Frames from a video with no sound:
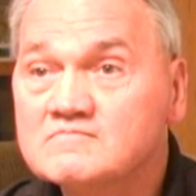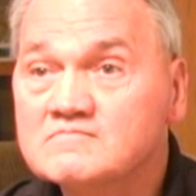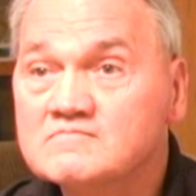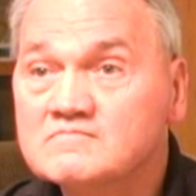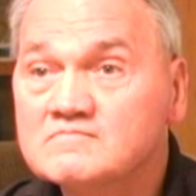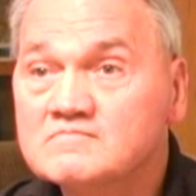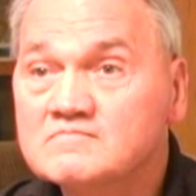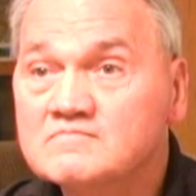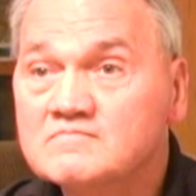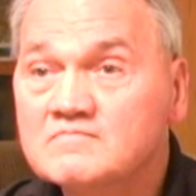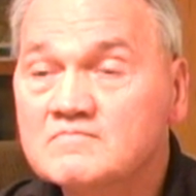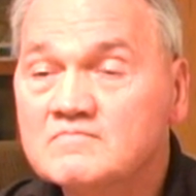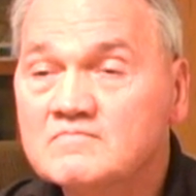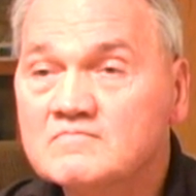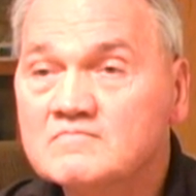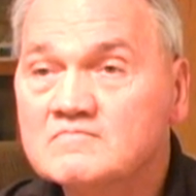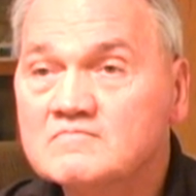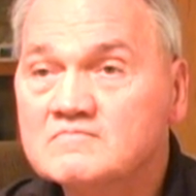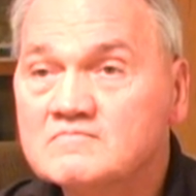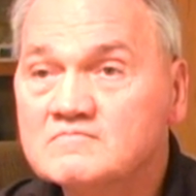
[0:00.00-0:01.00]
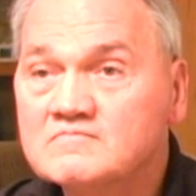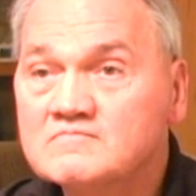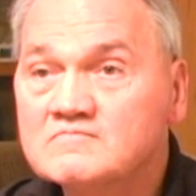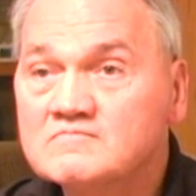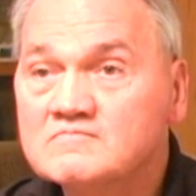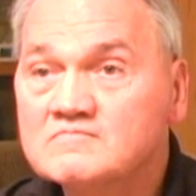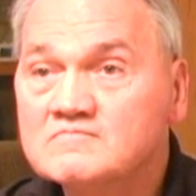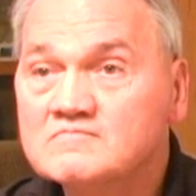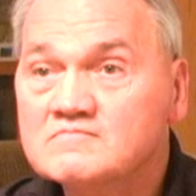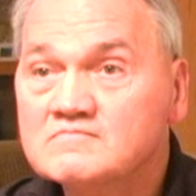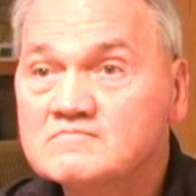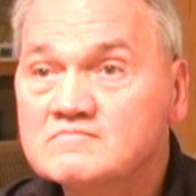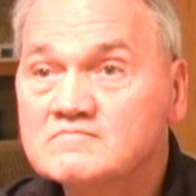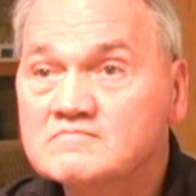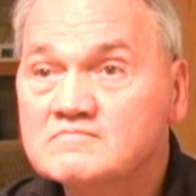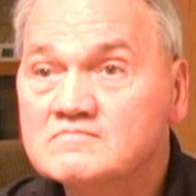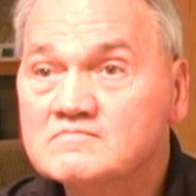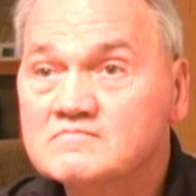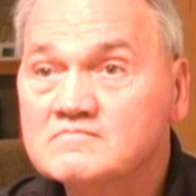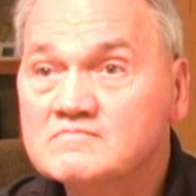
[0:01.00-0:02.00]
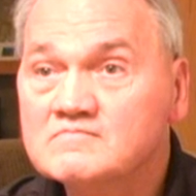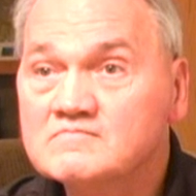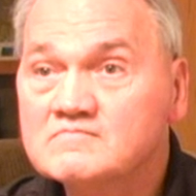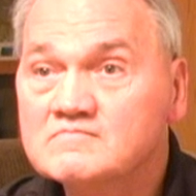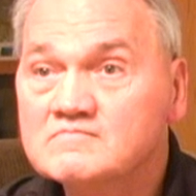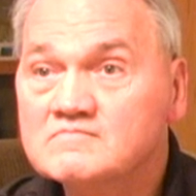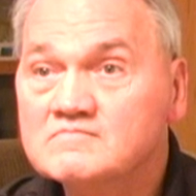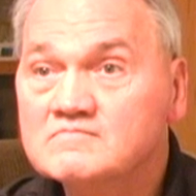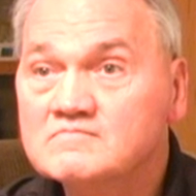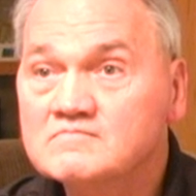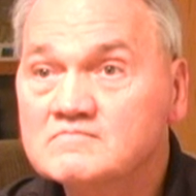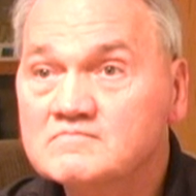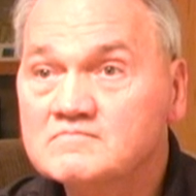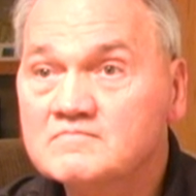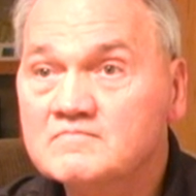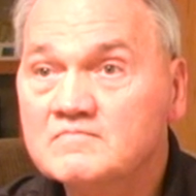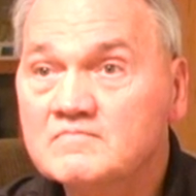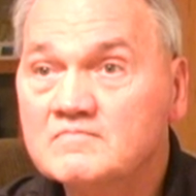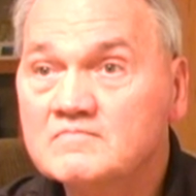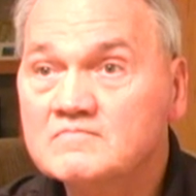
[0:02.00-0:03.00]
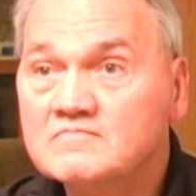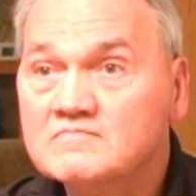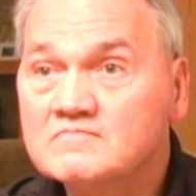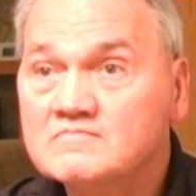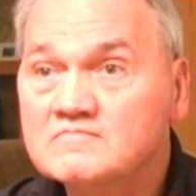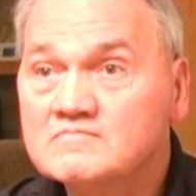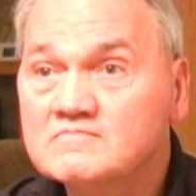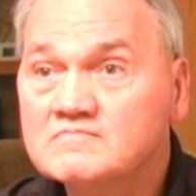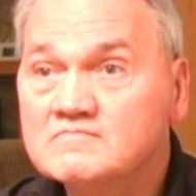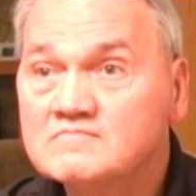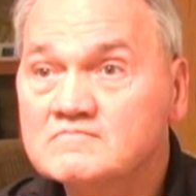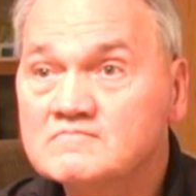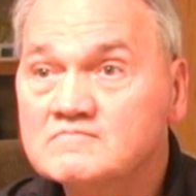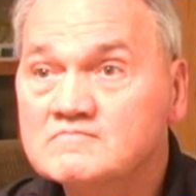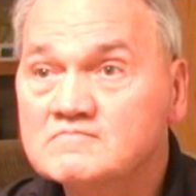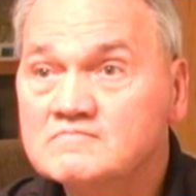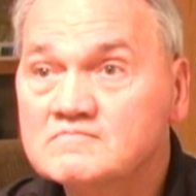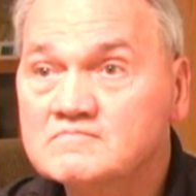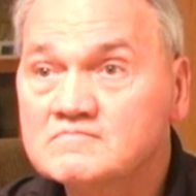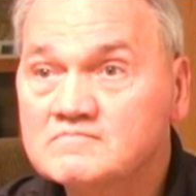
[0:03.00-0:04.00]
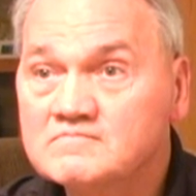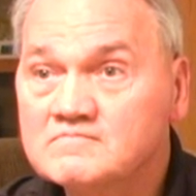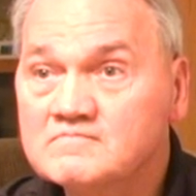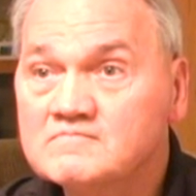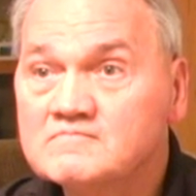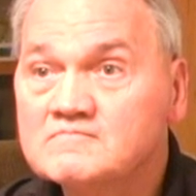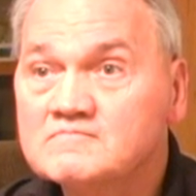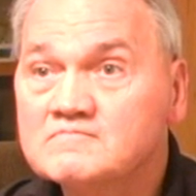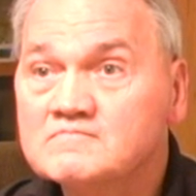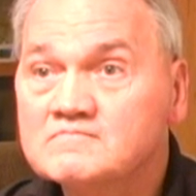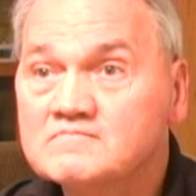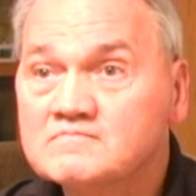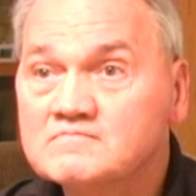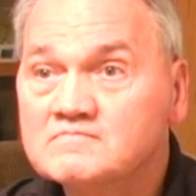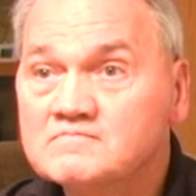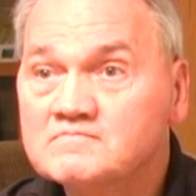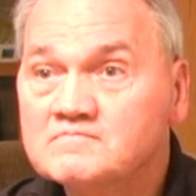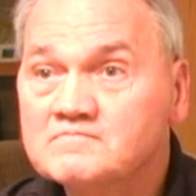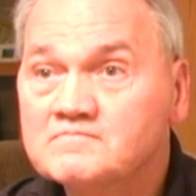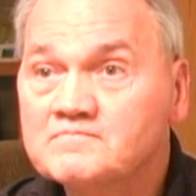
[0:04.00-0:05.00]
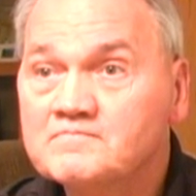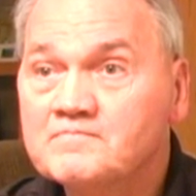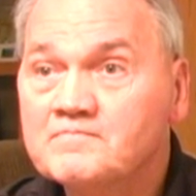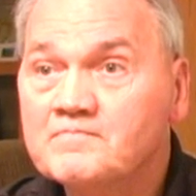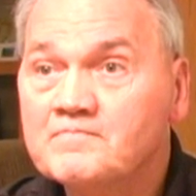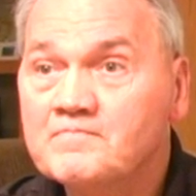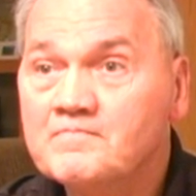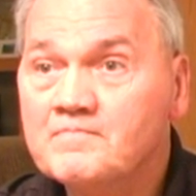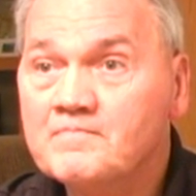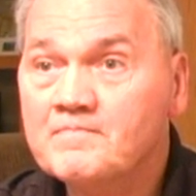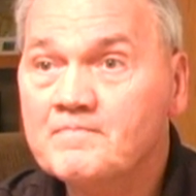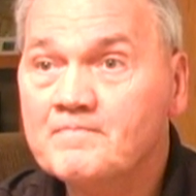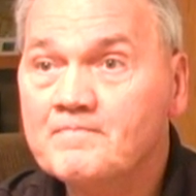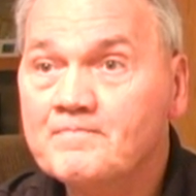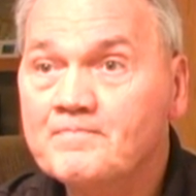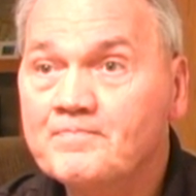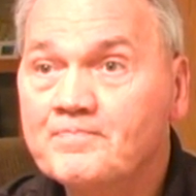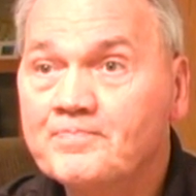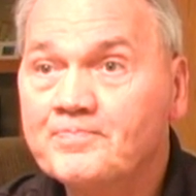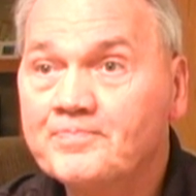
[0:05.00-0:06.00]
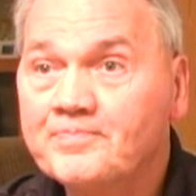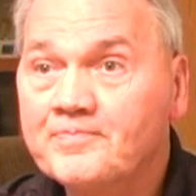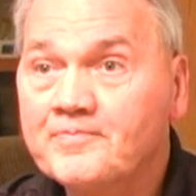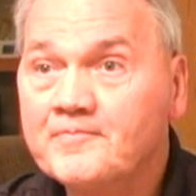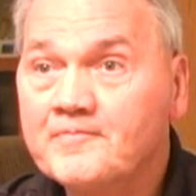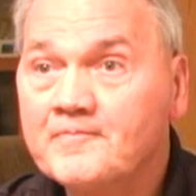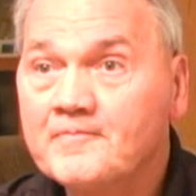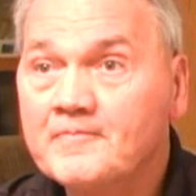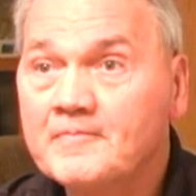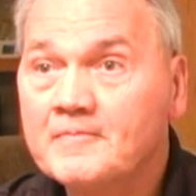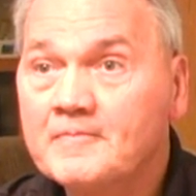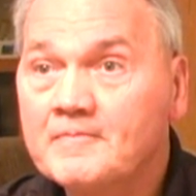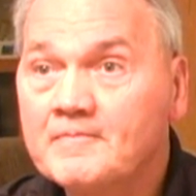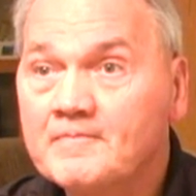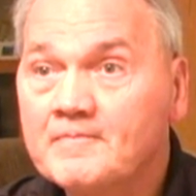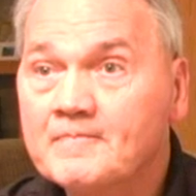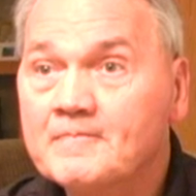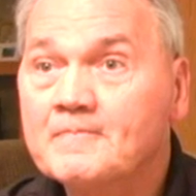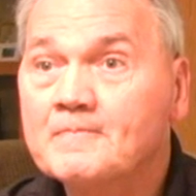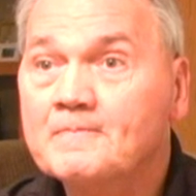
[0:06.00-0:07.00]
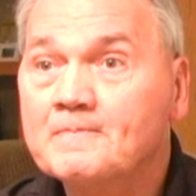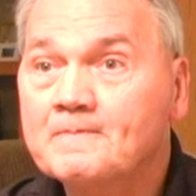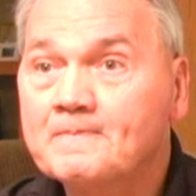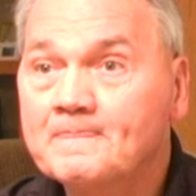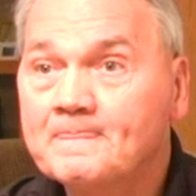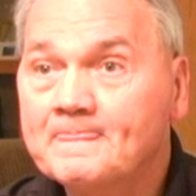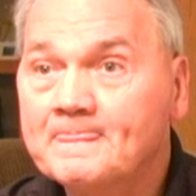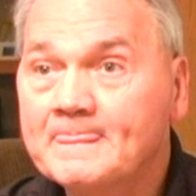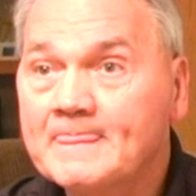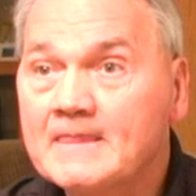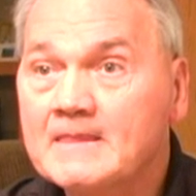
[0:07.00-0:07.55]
they're 16 years old, they're a junior in high school, and they don't think they need to go to school anymore?